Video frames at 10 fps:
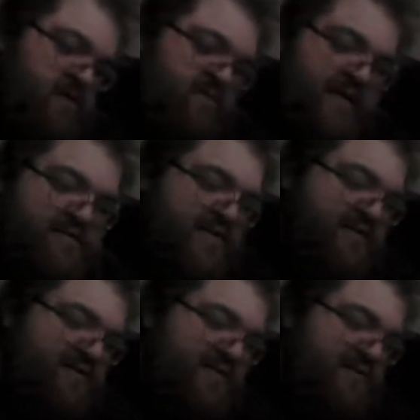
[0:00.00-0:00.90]
That is not
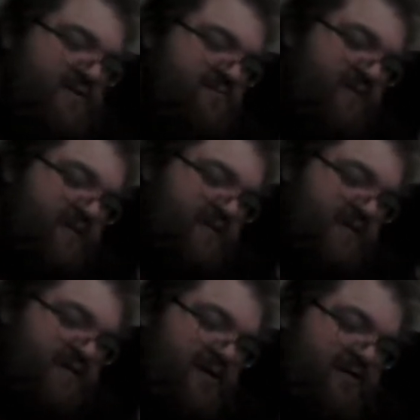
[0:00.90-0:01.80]
the dog that is barking.
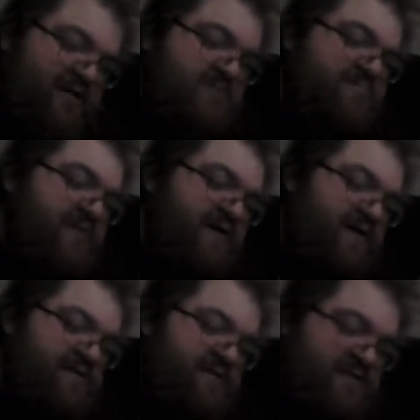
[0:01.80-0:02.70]
The dog that is
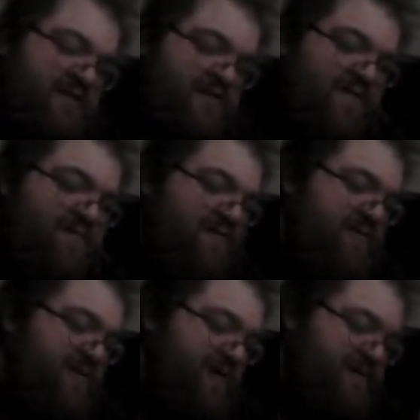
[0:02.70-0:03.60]
barking is his younger brother,
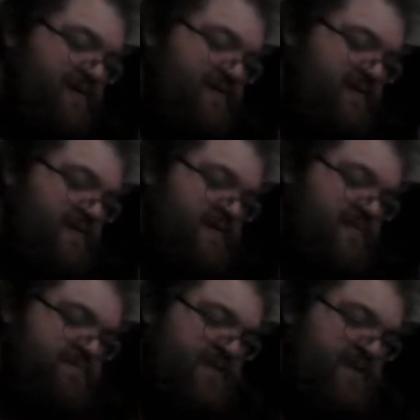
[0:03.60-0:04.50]
Dobby.
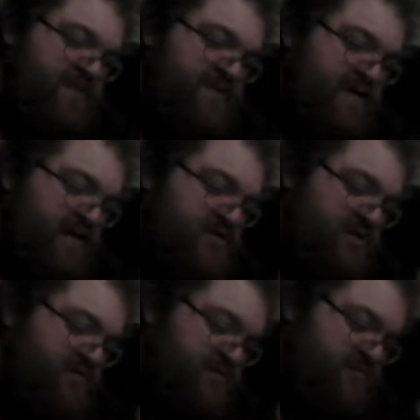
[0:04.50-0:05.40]
He is a dash
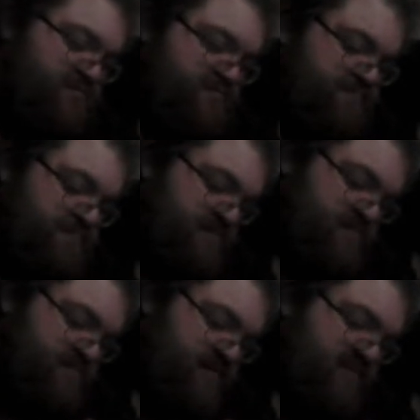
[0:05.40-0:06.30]
hound.
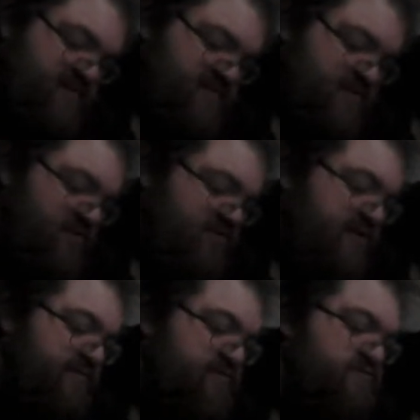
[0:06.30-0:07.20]
If you were to know that
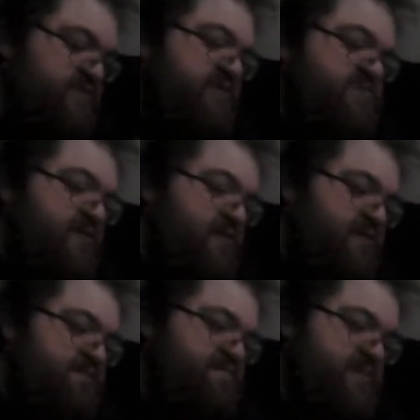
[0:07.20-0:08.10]
he was really small,
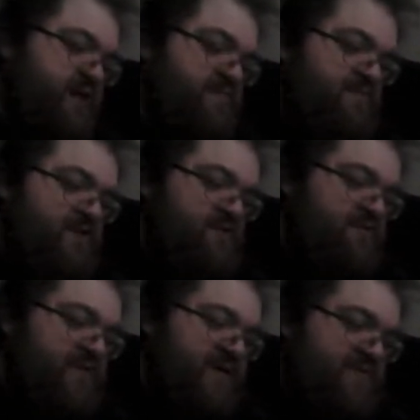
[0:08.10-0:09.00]
I'm pretty sure
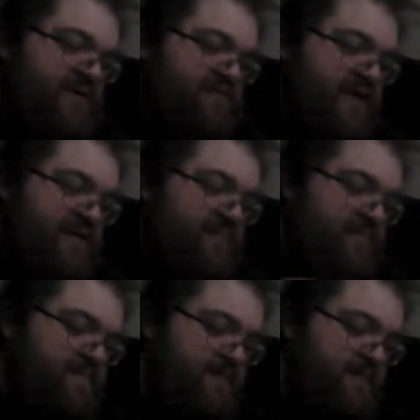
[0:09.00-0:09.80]
bad things would happen.